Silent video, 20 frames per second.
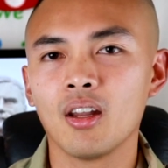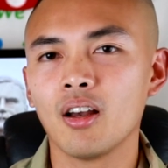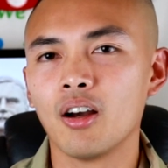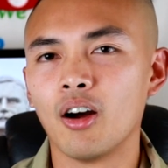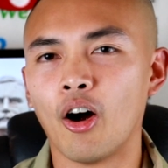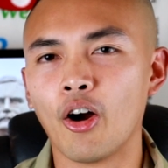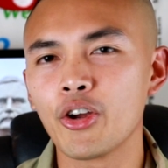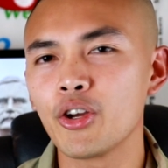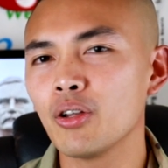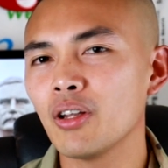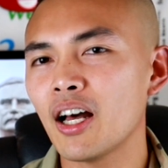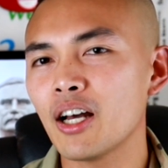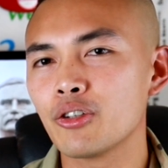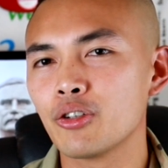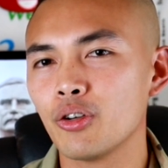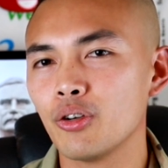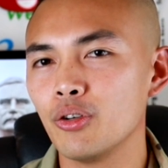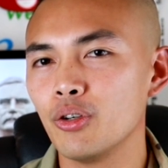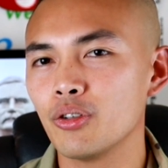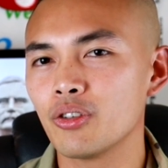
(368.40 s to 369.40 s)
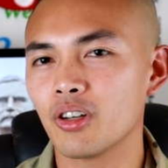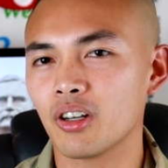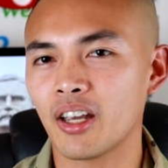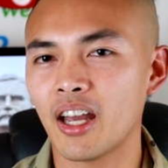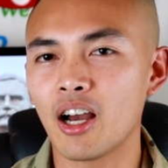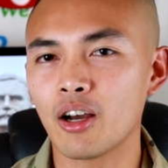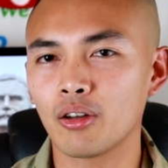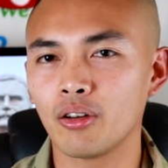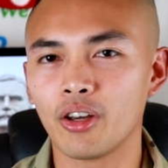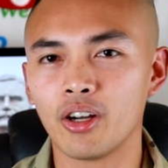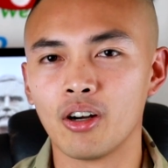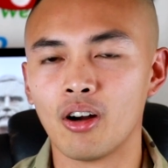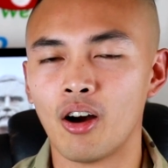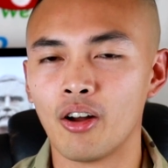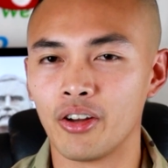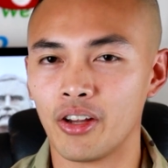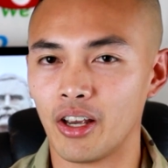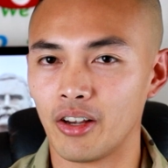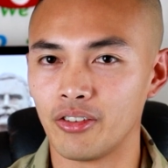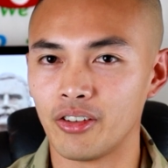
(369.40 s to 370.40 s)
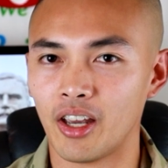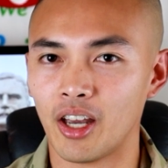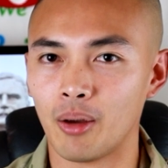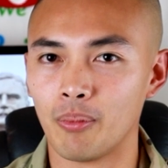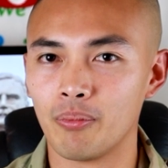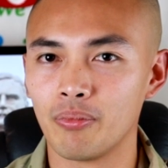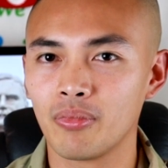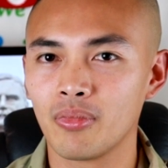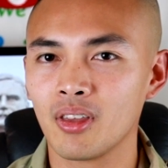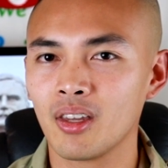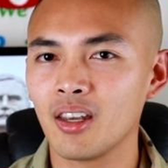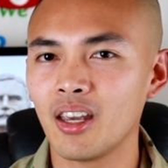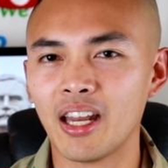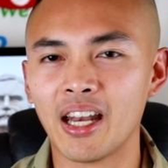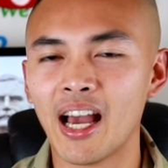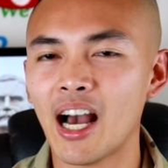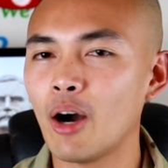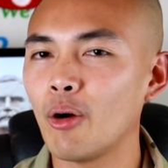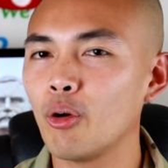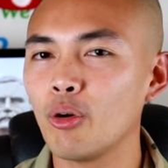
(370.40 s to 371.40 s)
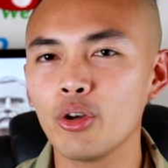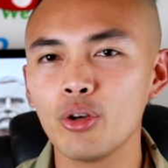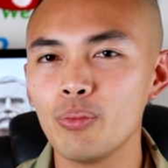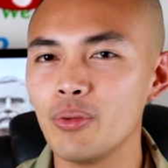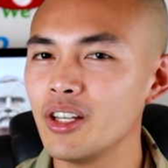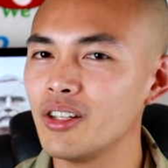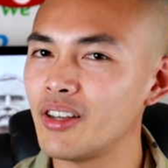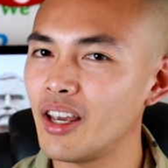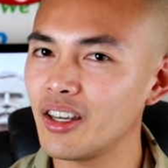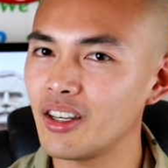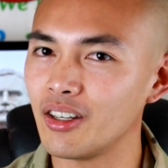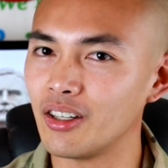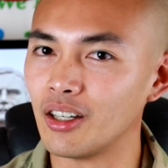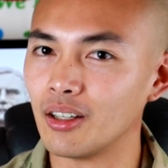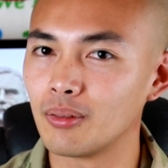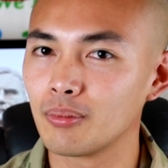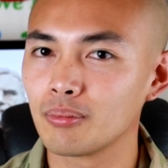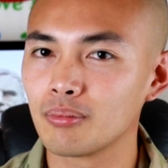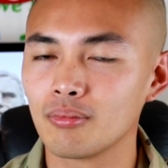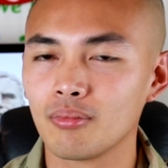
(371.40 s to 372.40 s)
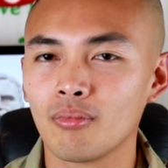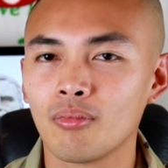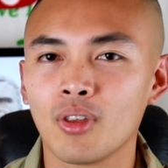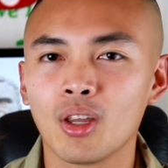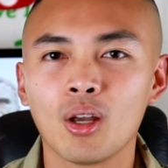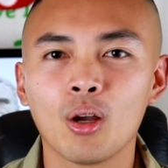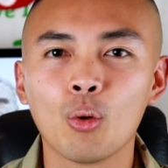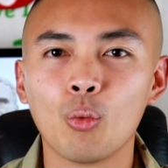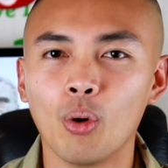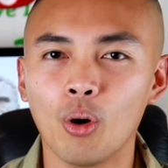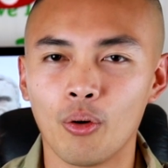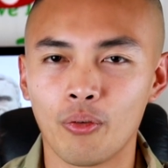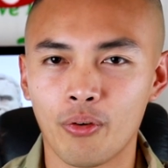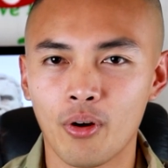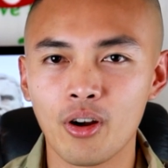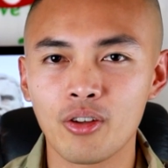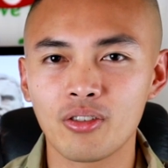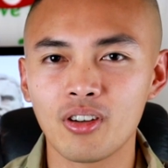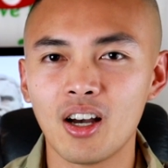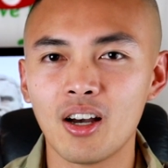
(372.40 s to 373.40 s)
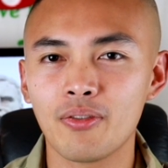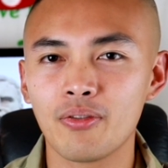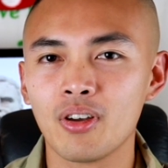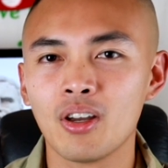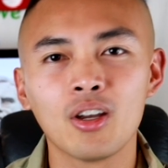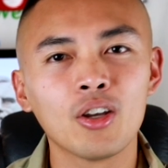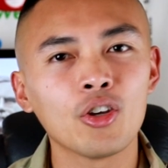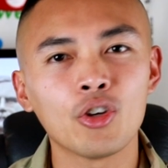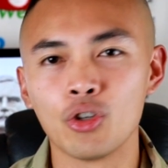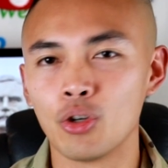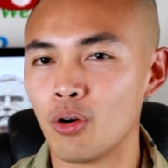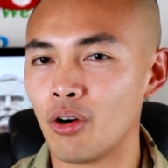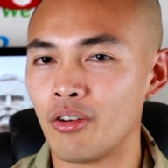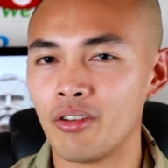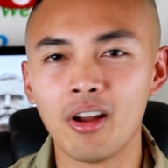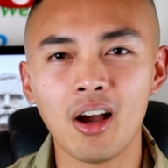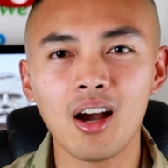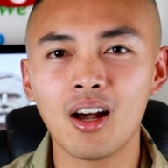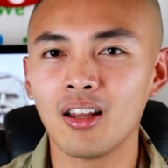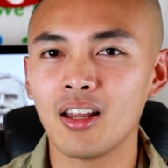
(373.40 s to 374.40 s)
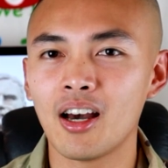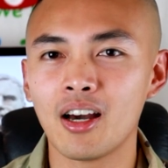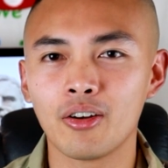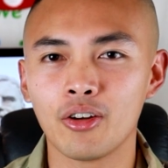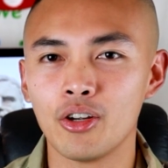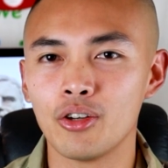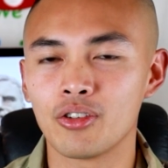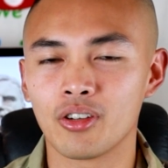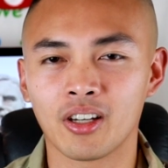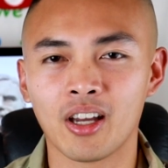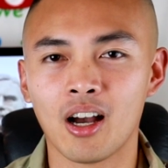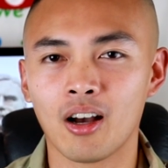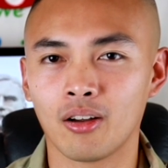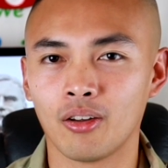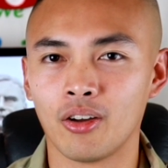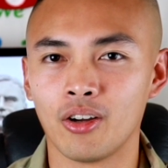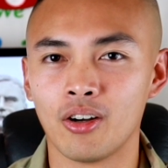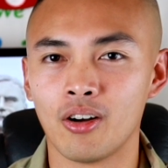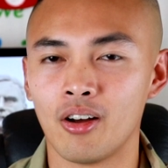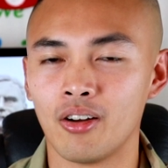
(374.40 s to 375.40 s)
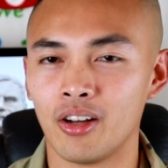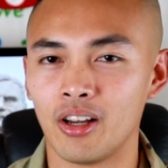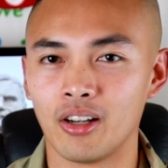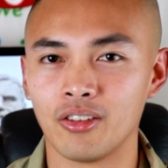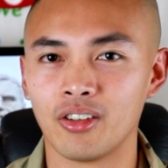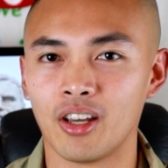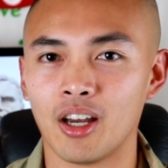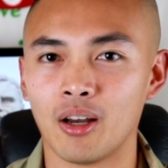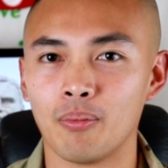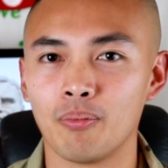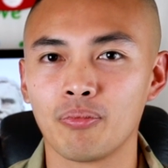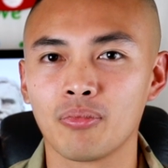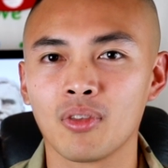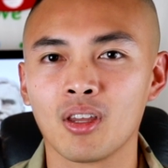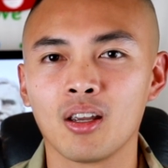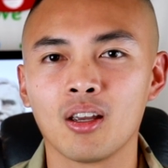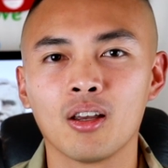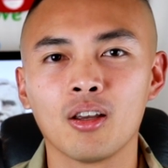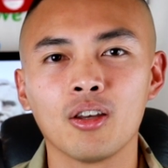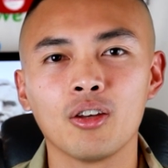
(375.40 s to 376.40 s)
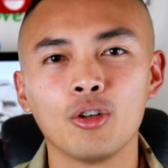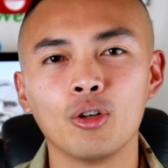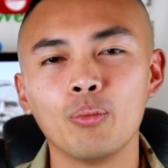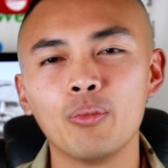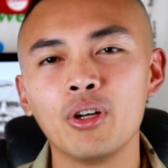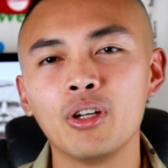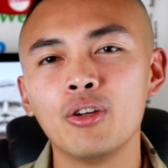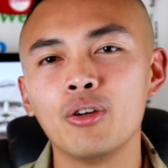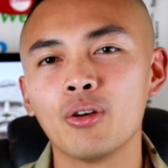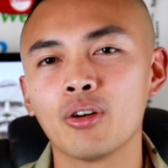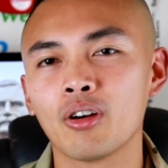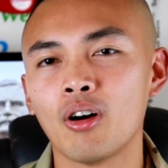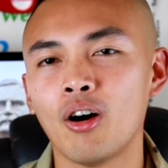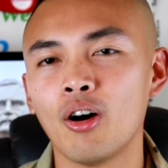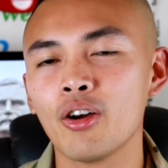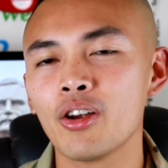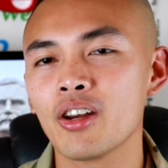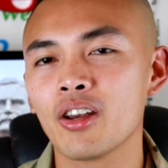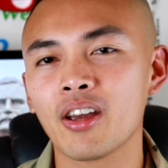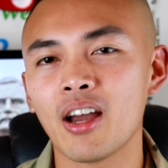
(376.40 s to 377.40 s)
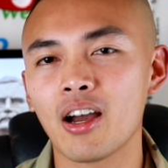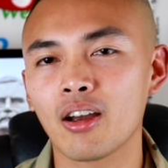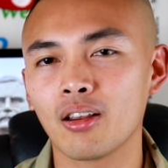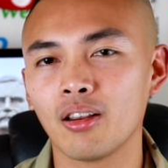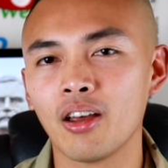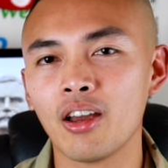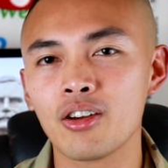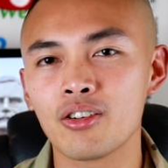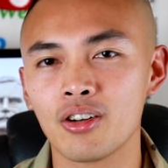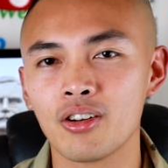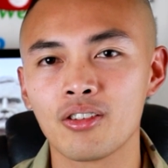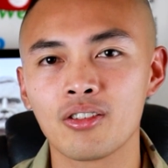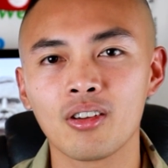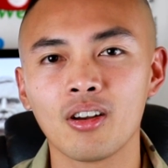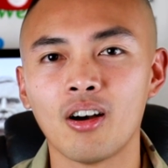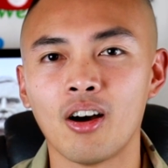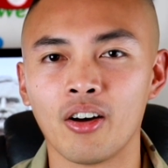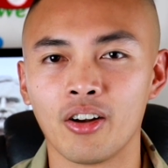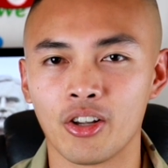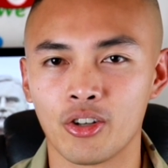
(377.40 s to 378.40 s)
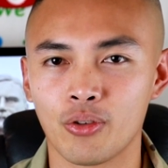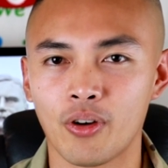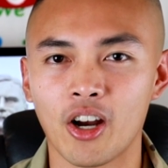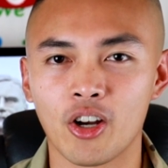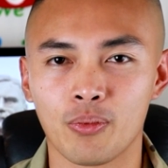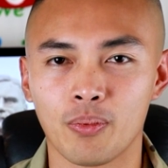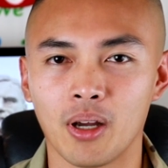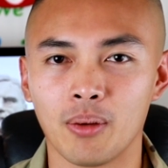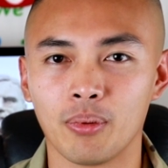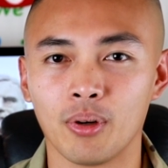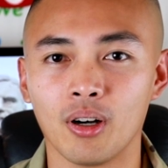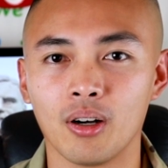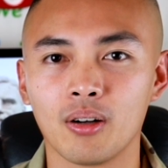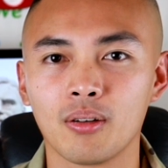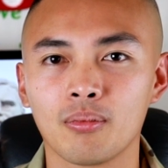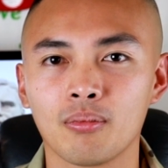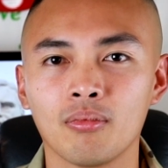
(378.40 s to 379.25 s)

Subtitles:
Are you allowed to use a calculator on the exam? And how will you be taking it? Well, first off, you are not allowed to use a calculator on the exam. You'll be doing all your calculations on a scratch paper.